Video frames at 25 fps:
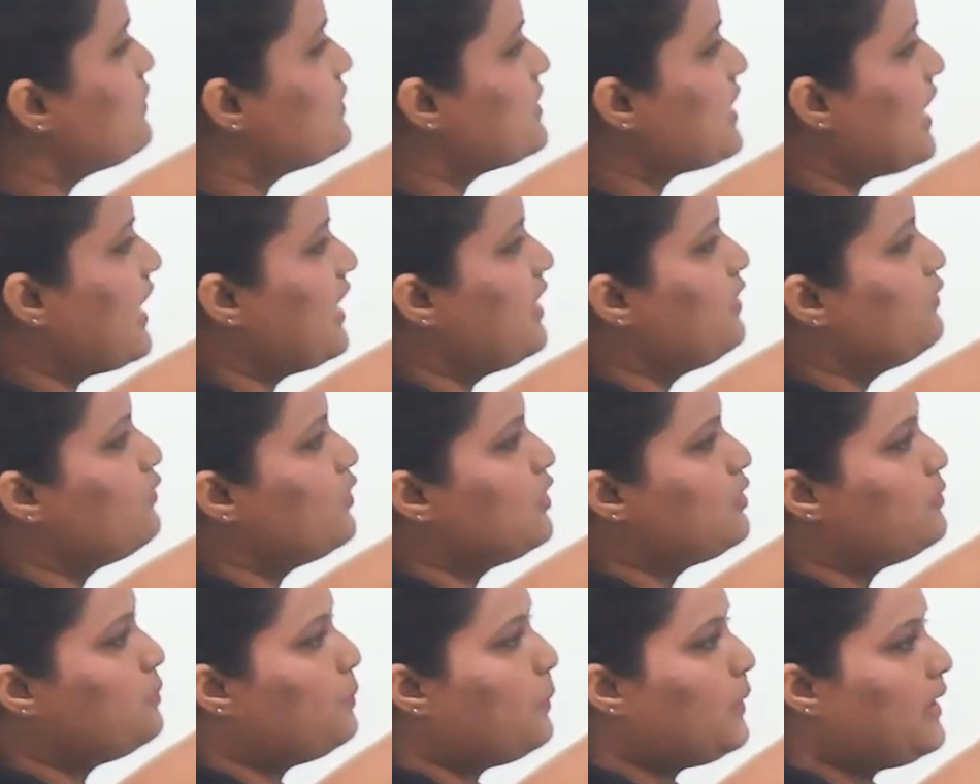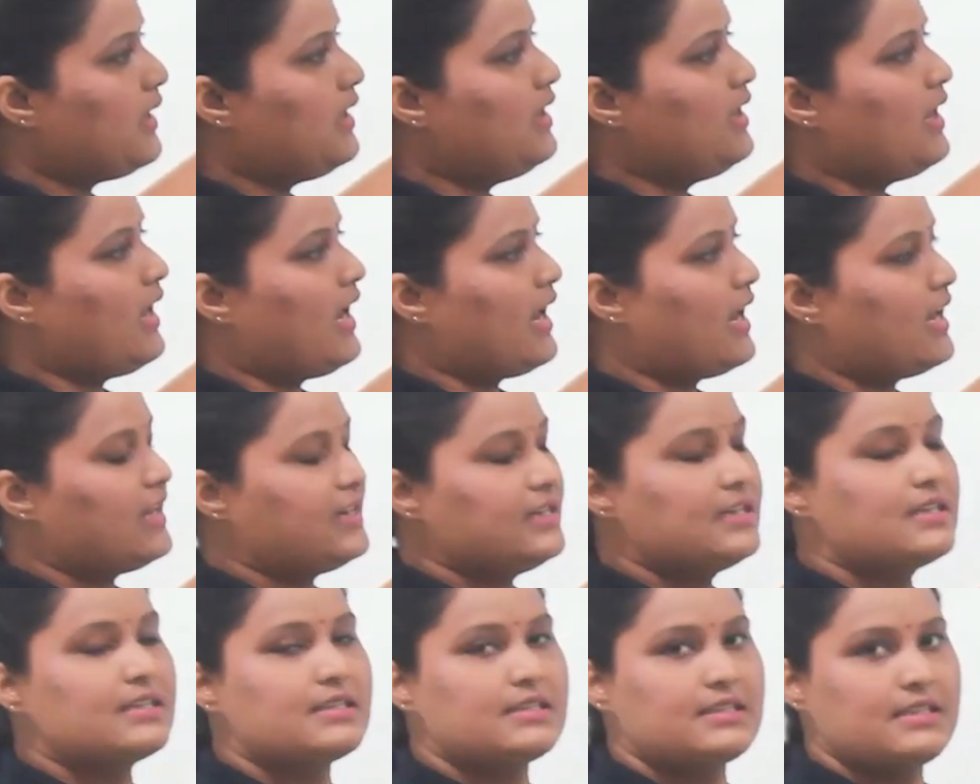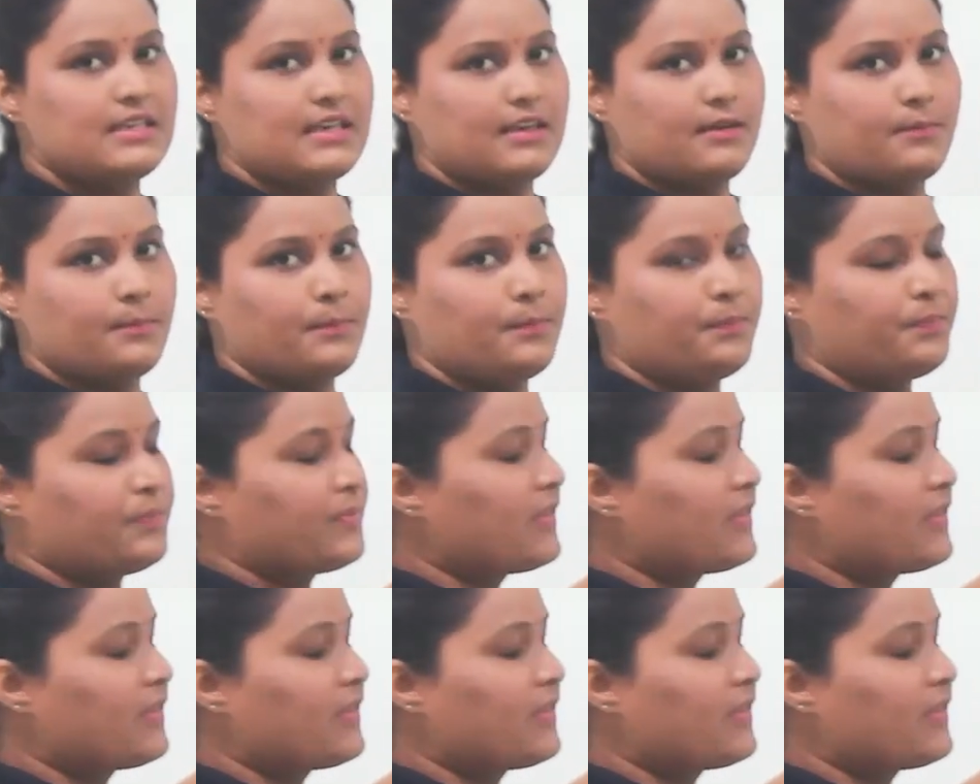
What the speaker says: sign with b and c.